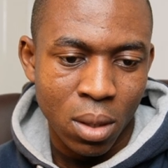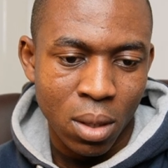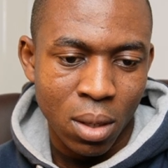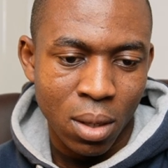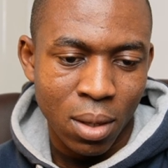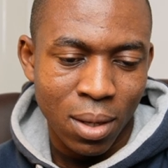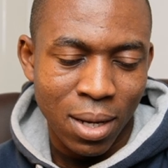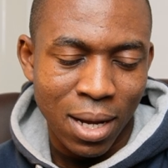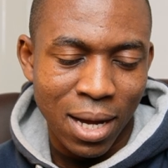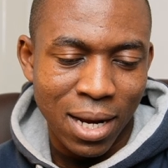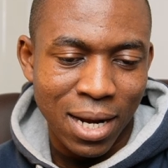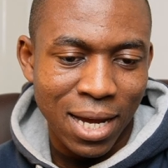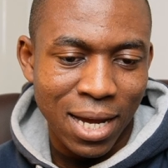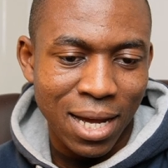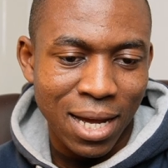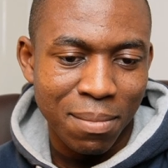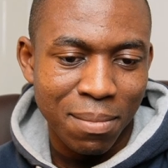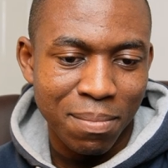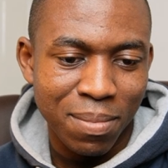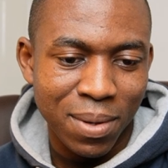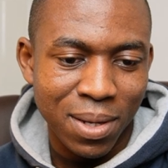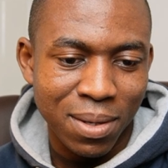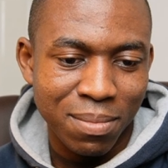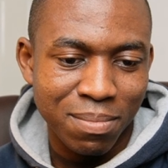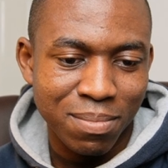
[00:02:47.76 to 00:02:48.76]
And I can't
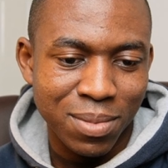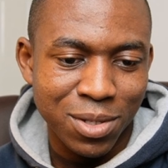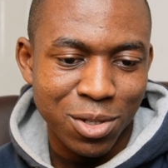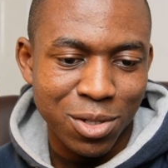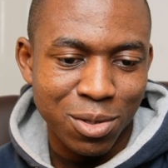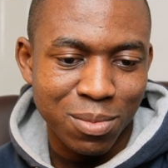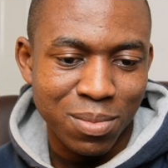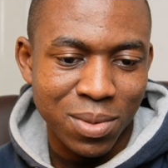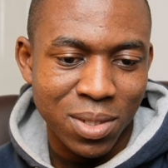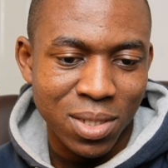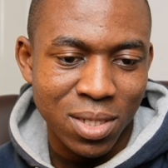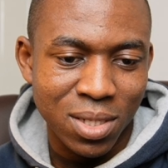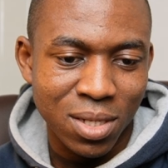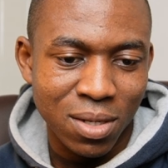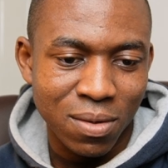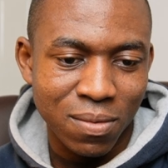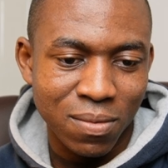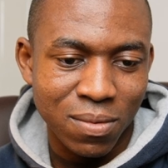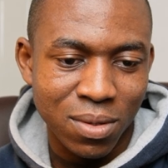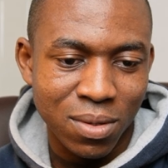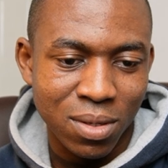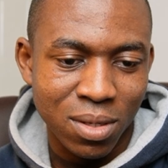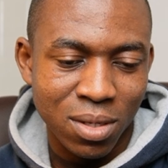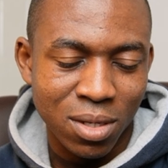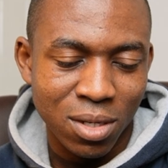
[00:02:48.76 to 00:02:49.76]
play bishop g7.
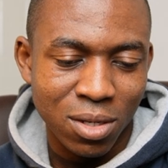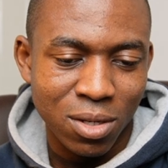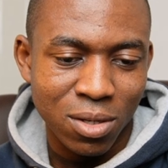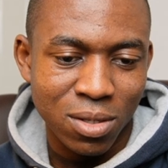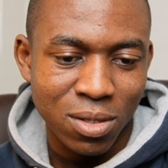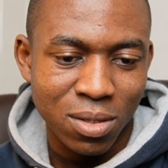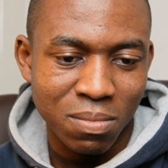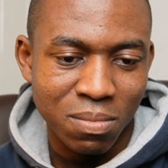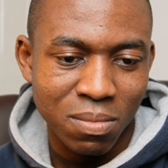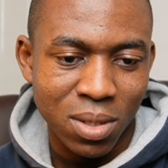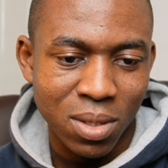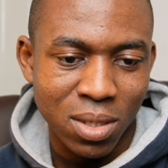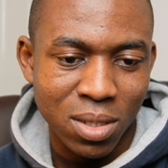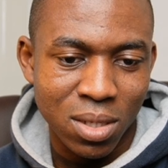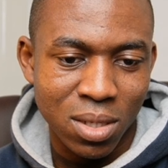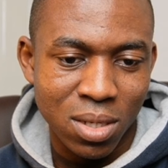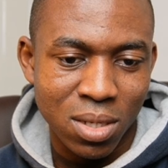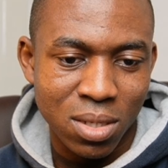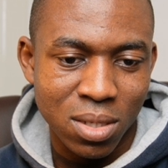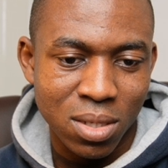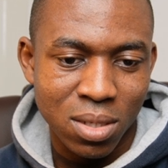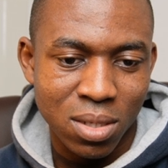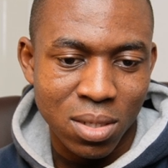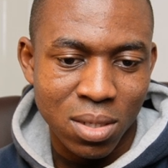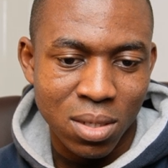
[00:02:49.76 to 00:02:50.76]
It doesn't make
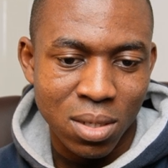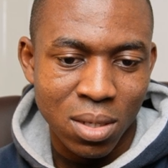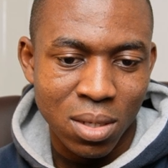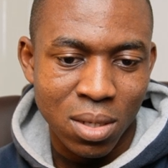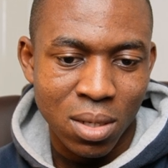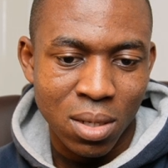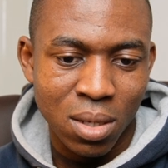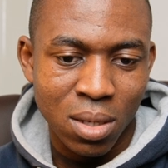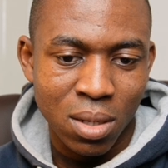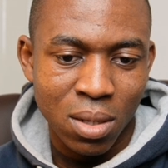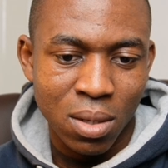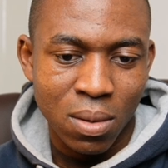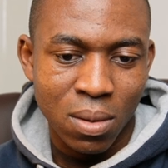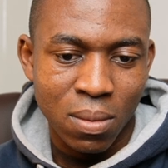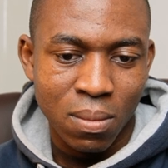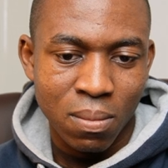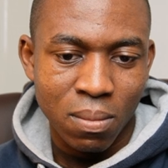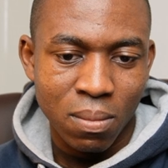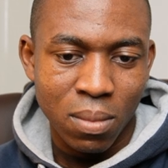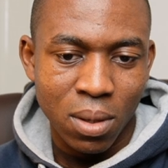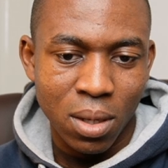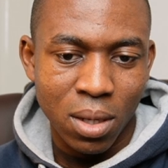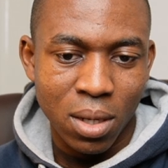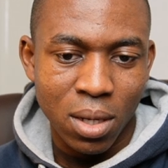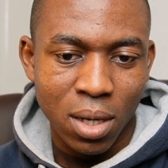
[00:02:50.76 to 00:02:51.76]
sense
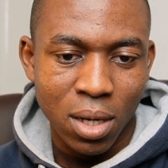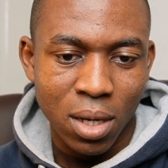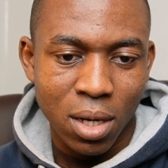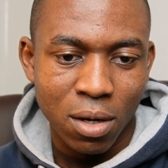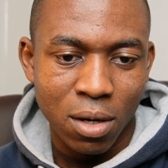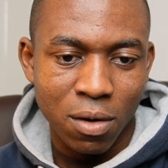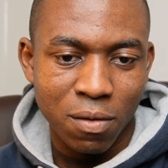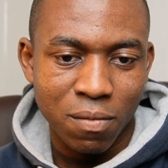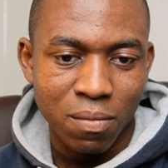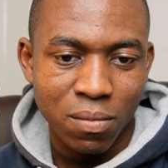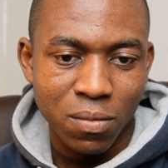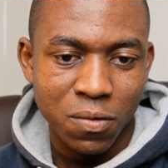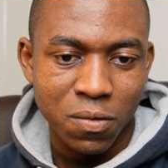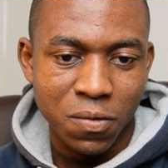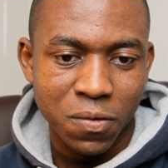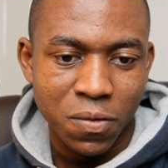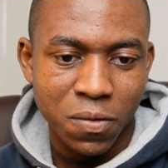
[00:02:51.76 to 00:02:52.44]
playing that kind of move.